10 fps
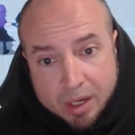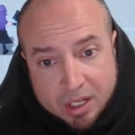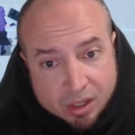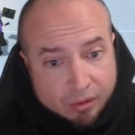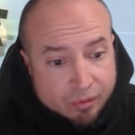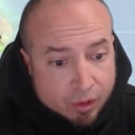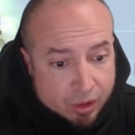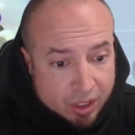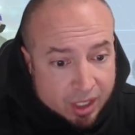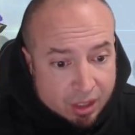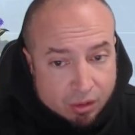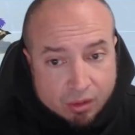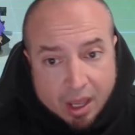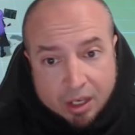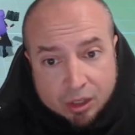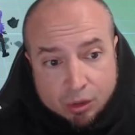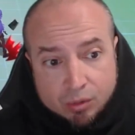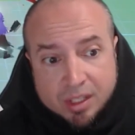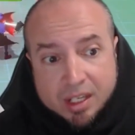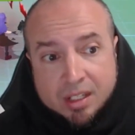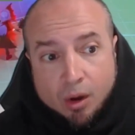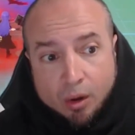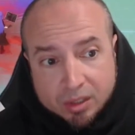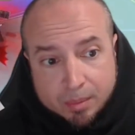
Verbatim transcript: I switch the Heal and use his